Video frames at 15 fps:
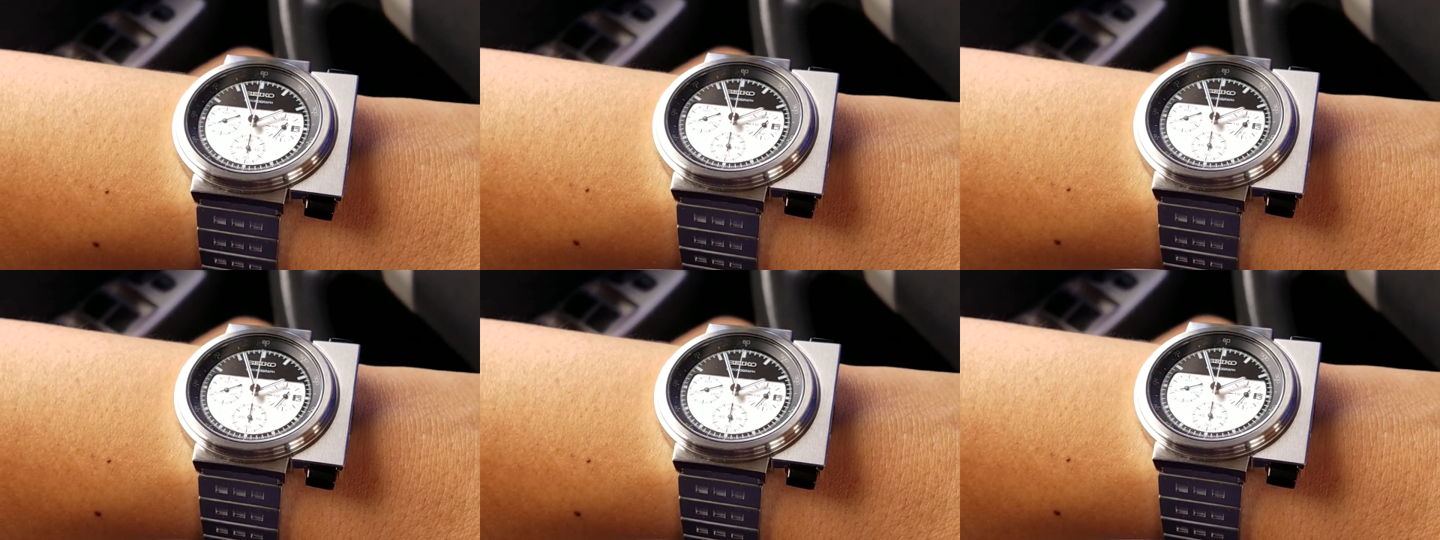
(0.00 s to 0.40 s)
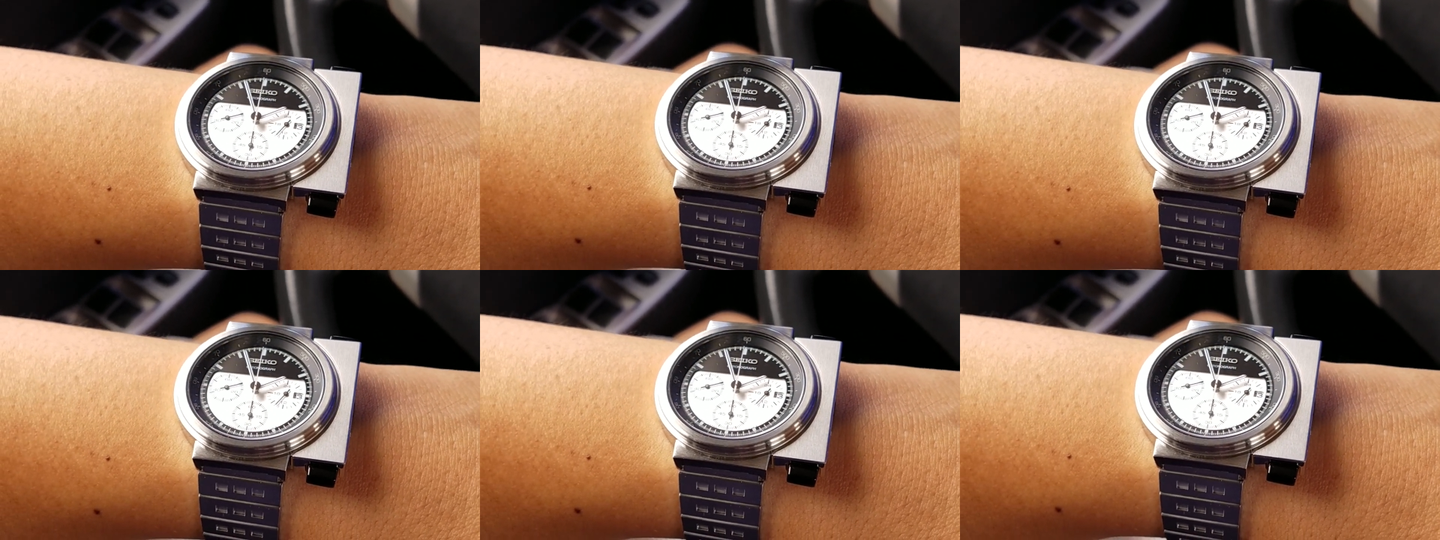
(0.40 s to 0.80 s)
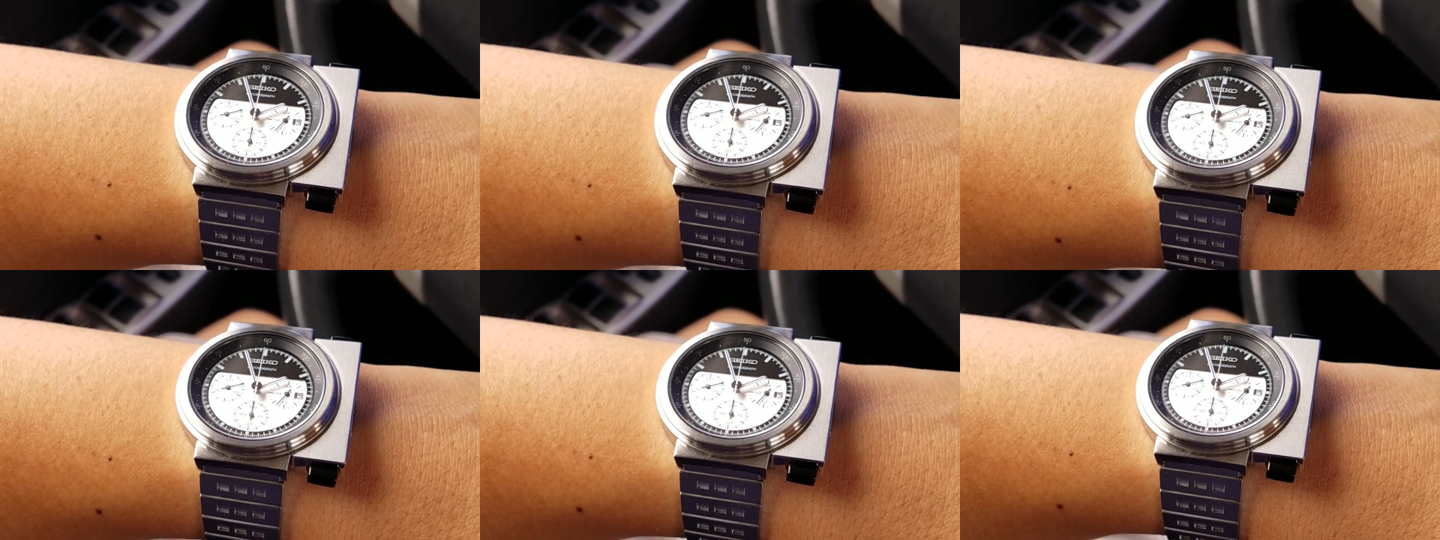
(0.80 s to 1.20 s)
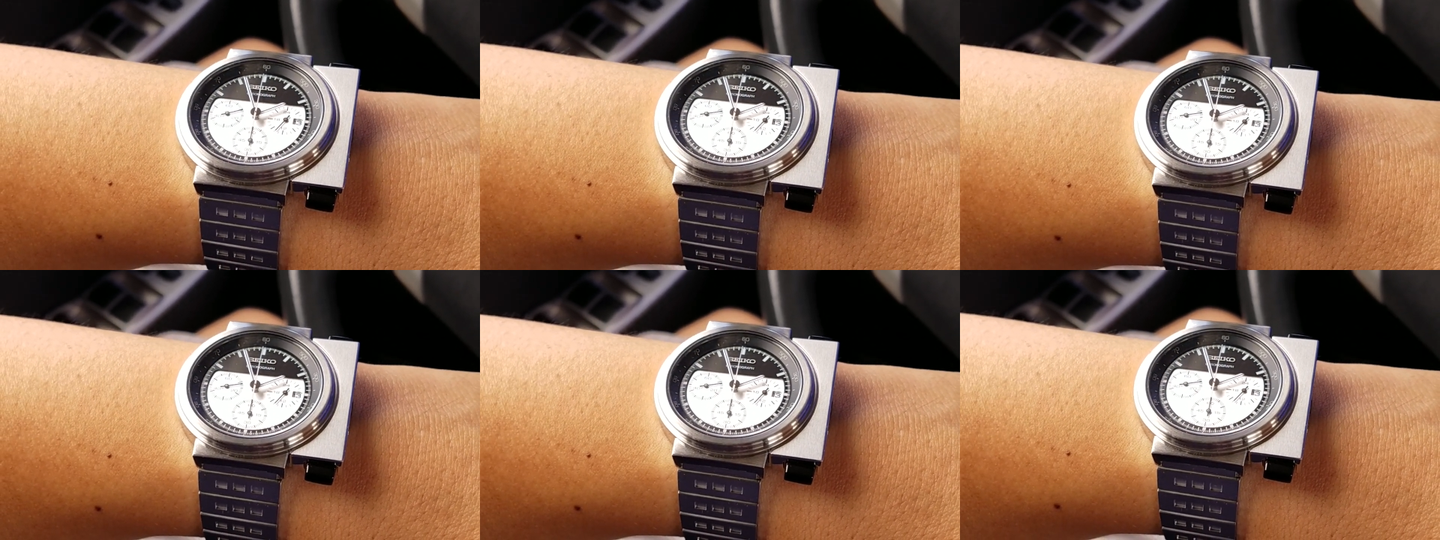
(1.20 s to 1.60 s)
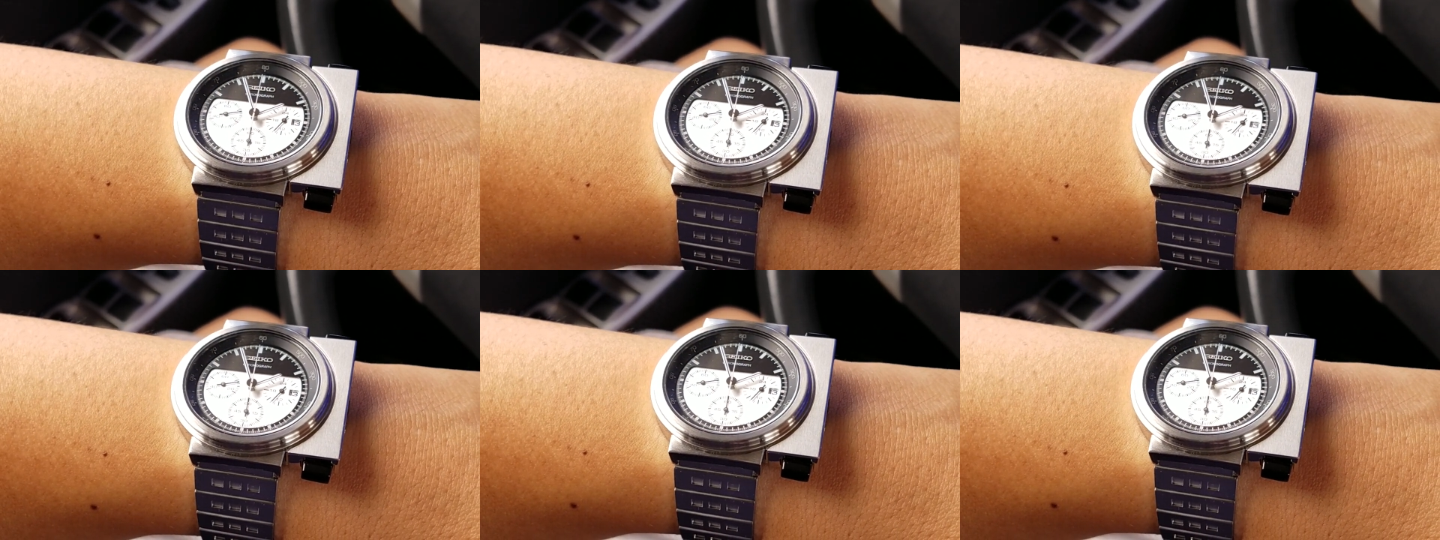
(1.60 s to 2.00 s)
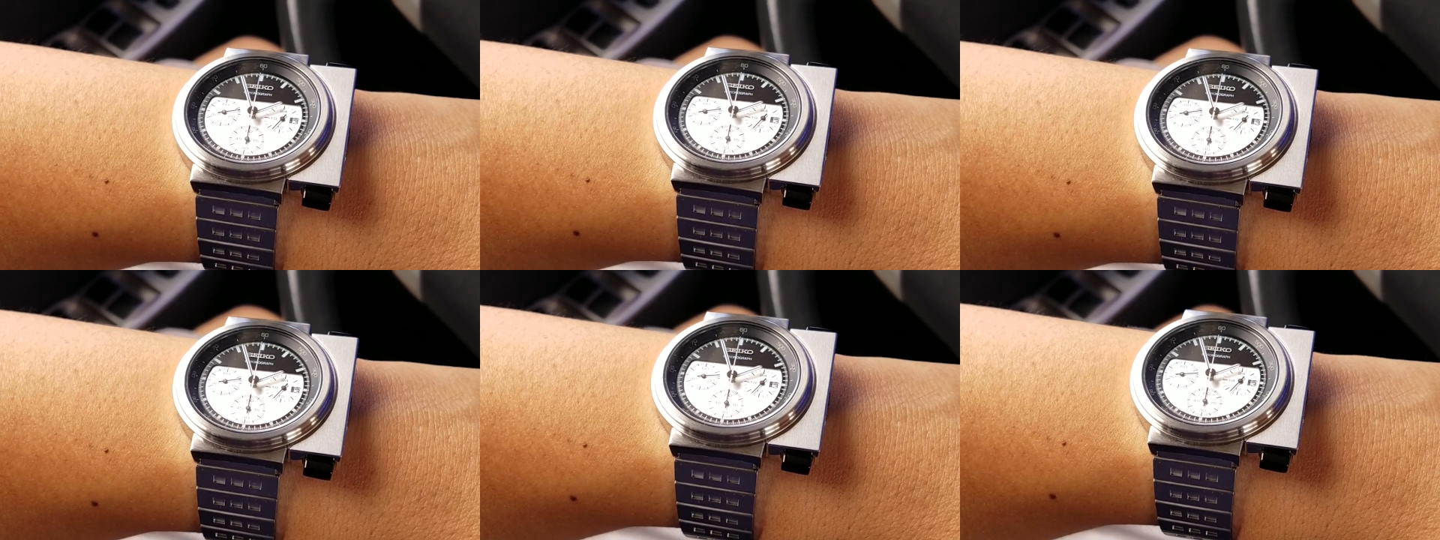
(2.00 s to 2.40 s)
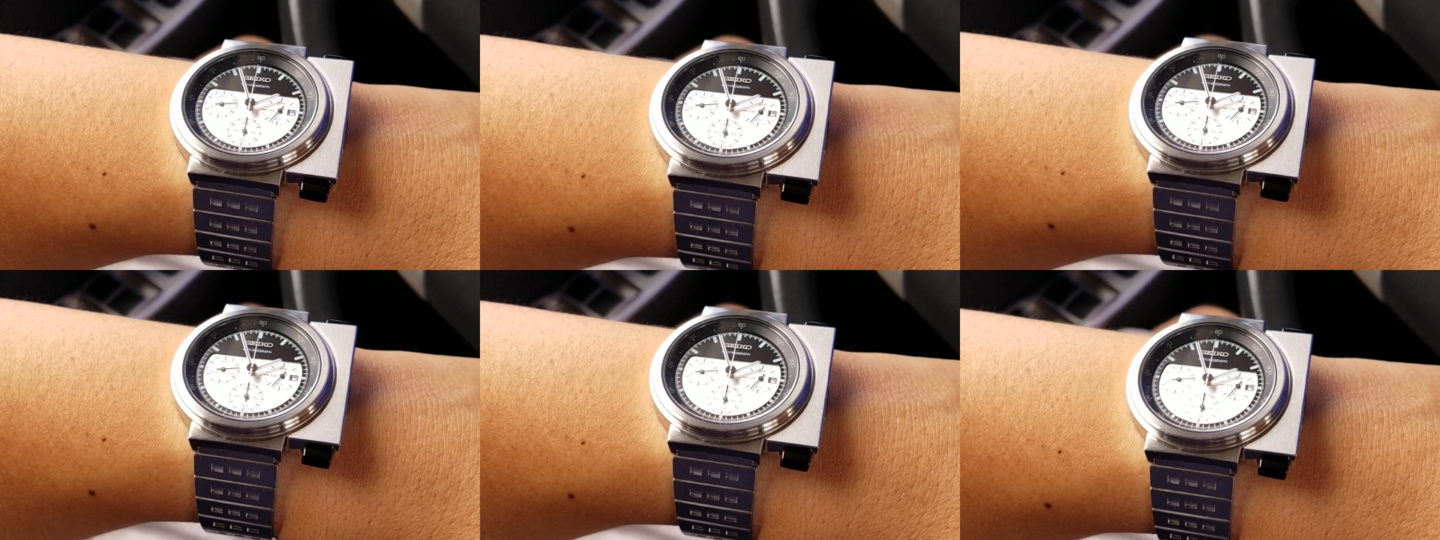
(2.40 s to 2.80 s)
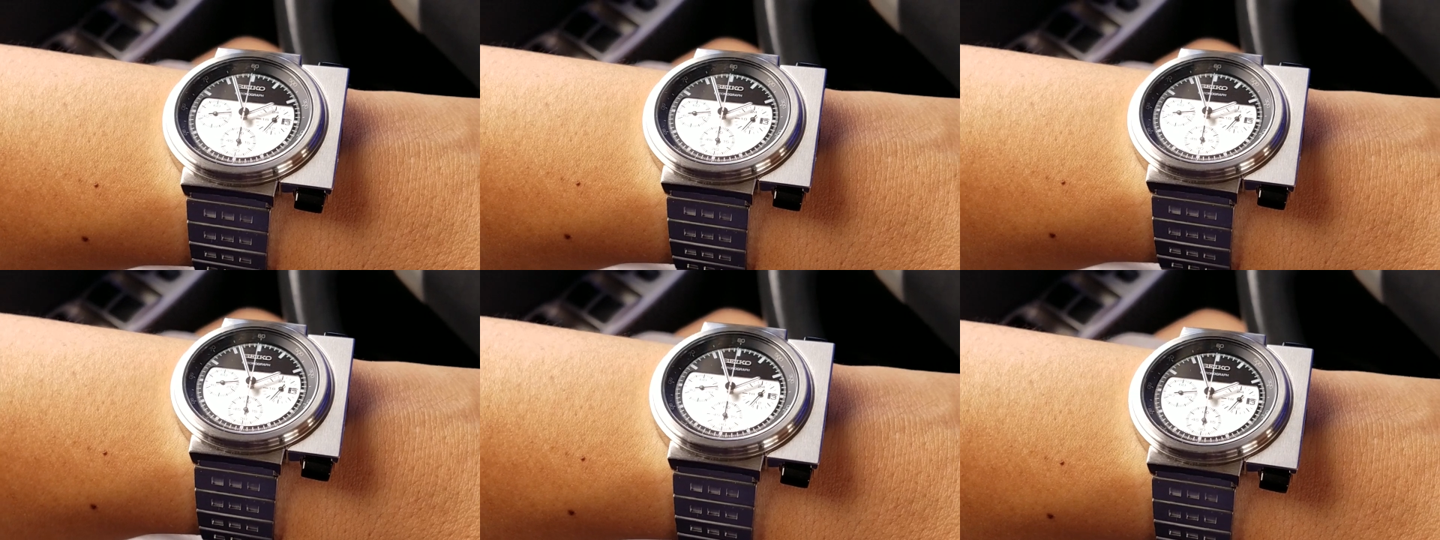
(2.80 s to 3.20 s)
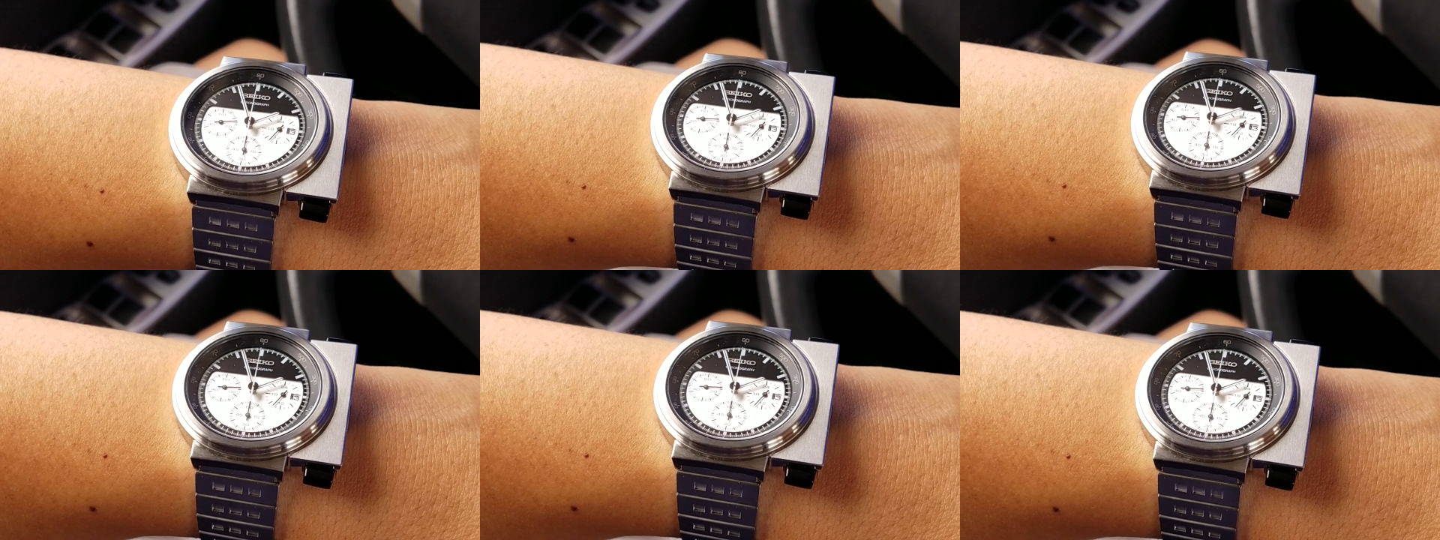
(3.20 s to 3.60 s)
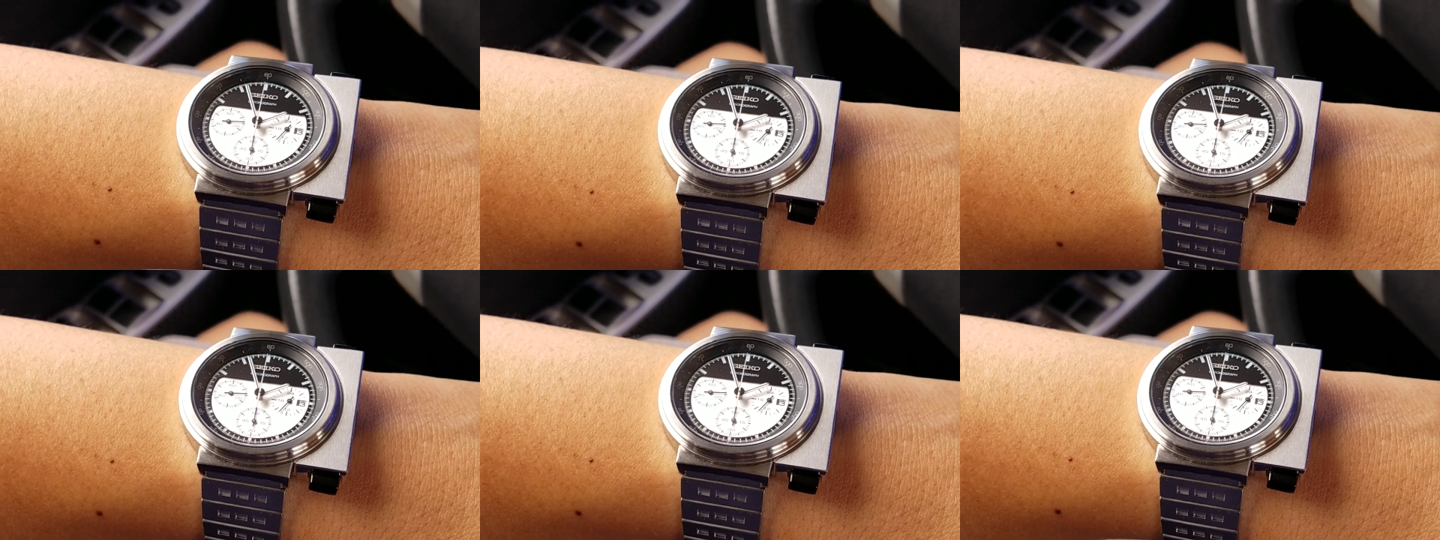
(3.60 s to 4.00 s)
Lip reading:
(no speaker visible)